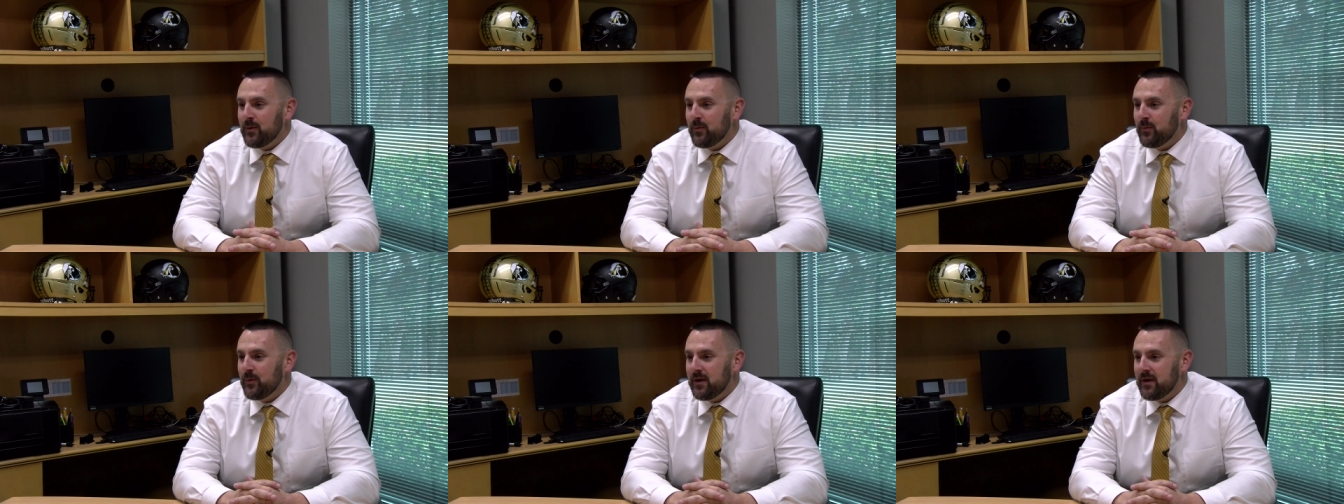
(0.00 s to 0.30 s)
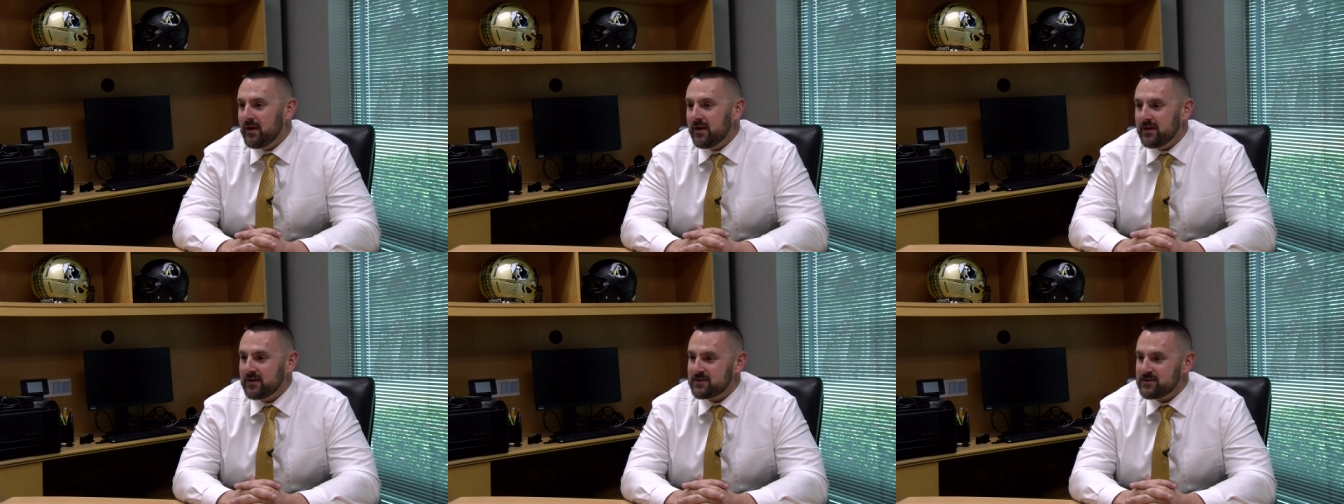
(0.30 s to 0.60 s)
to win
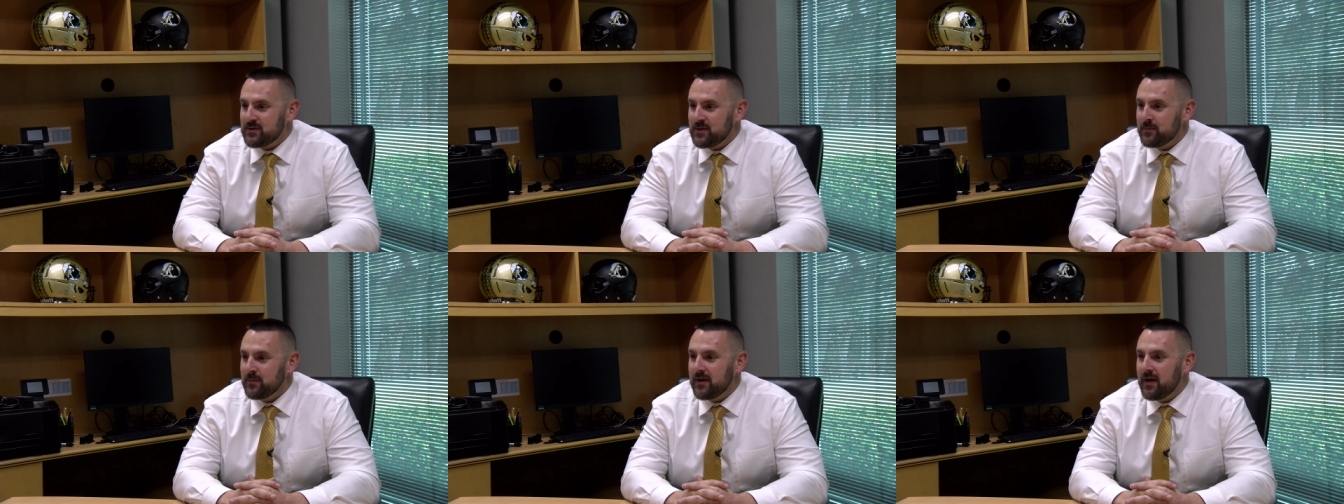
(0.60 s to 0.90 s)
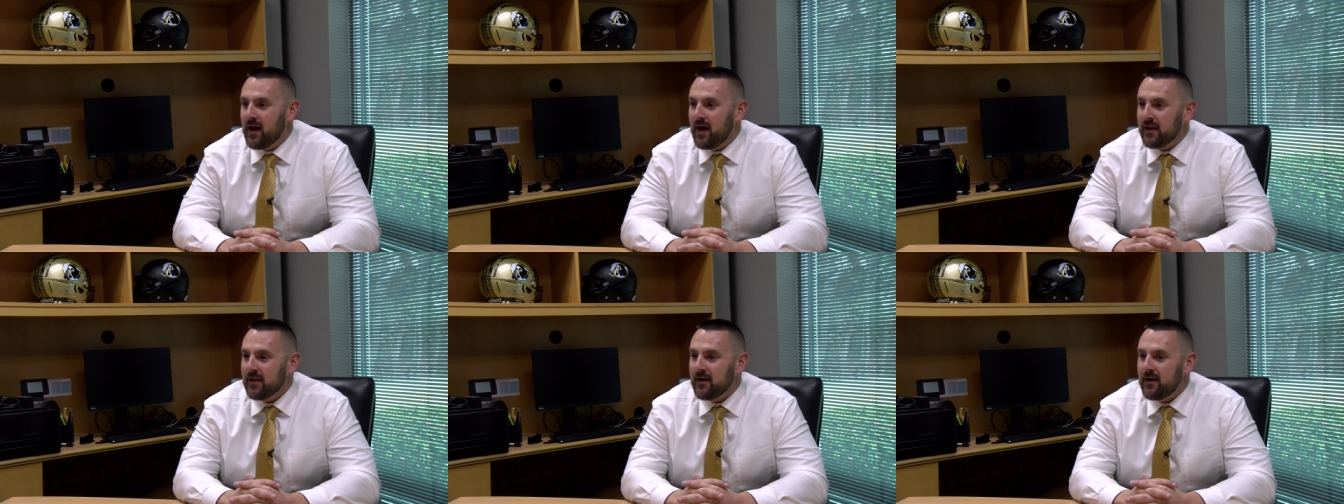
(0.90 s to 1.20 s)
at an extremely
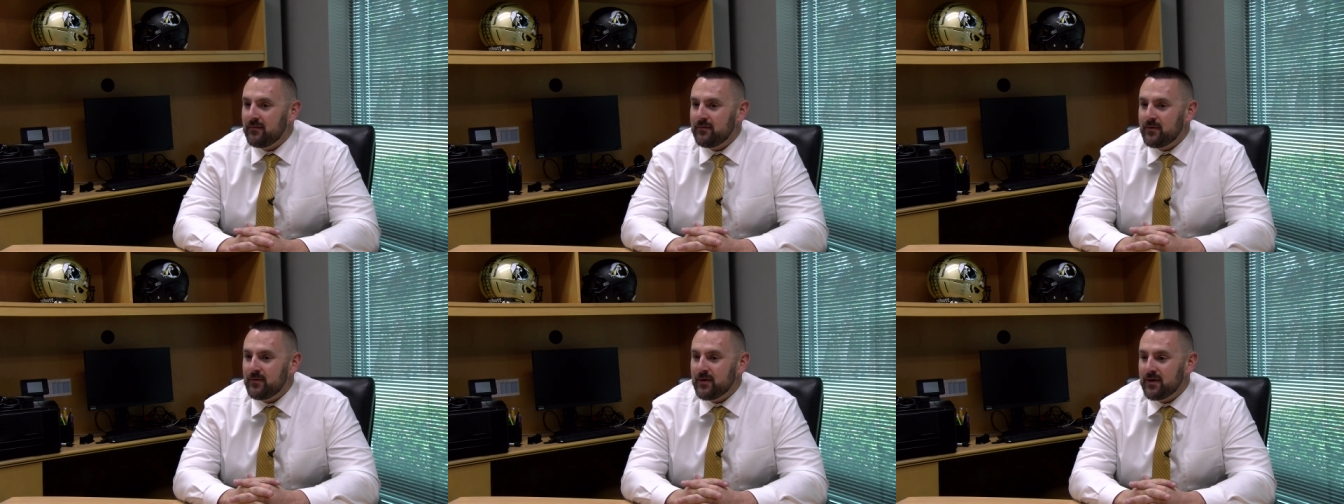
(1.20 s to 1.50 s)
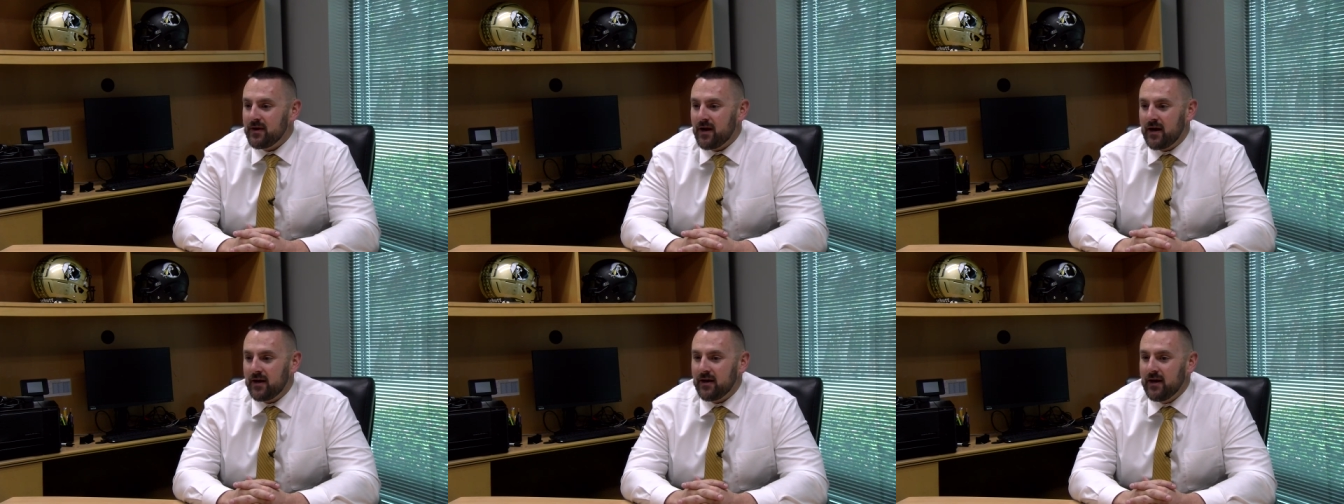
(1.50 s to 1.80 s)
high level,
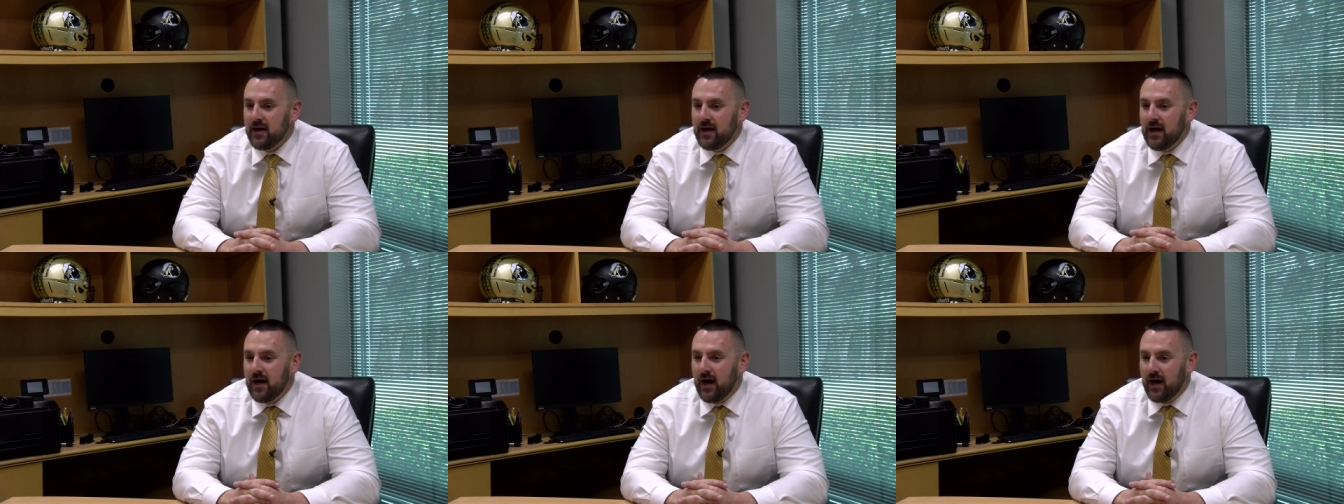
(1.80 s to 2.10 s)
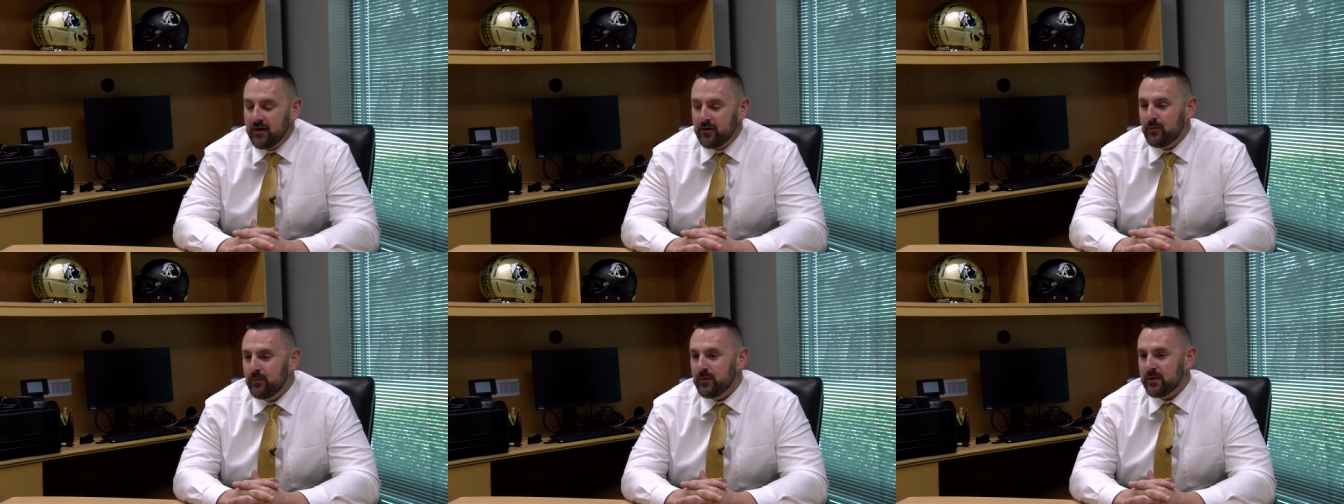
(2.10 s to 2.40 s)
and I
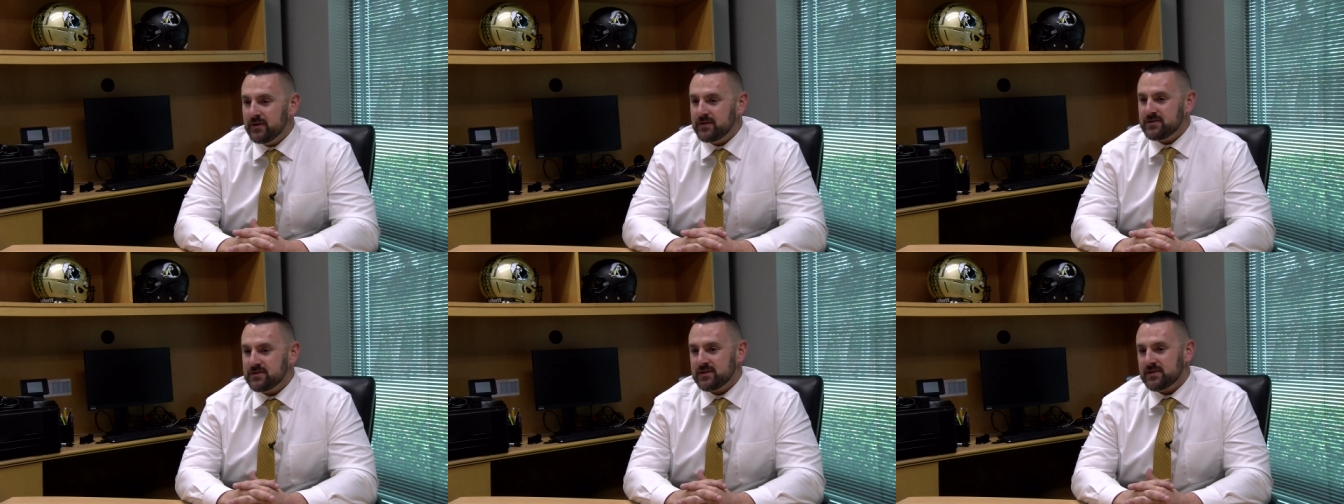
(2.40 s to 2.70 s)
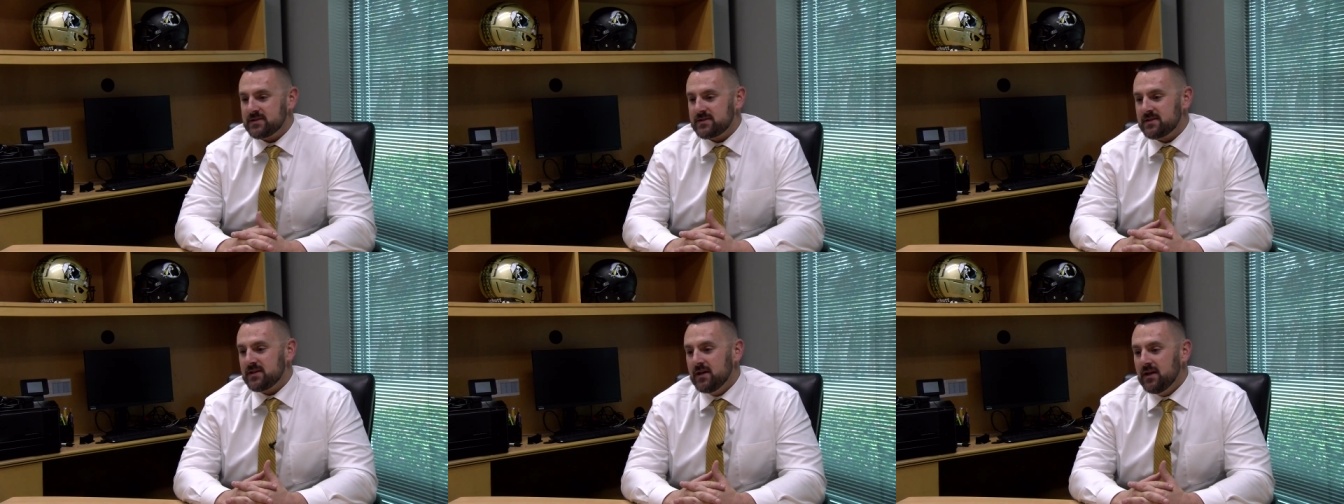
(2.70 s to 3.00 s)
I don't want to
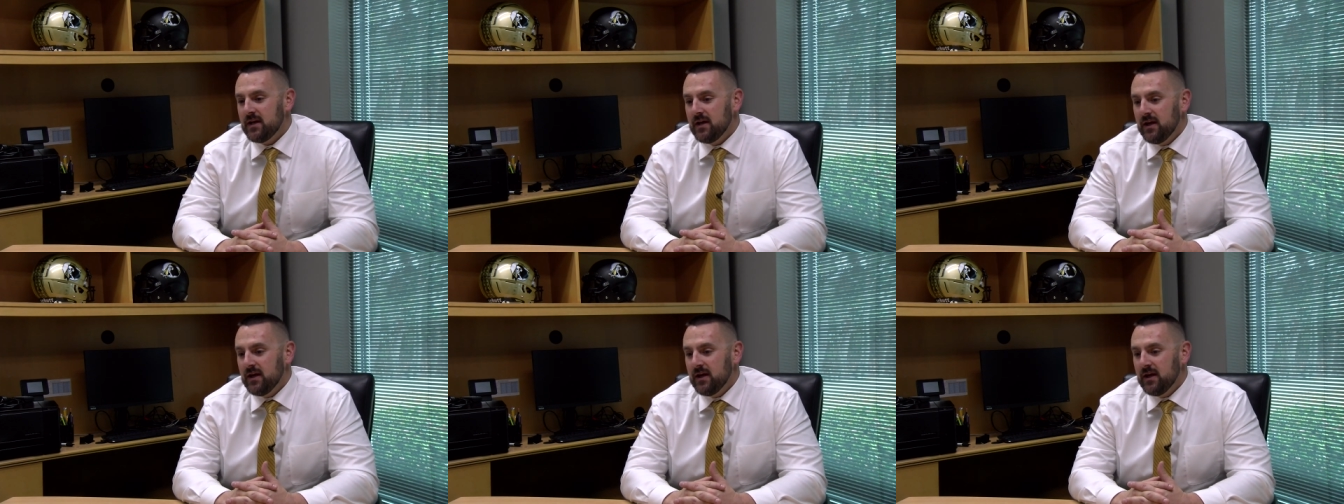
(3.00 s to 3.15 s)
just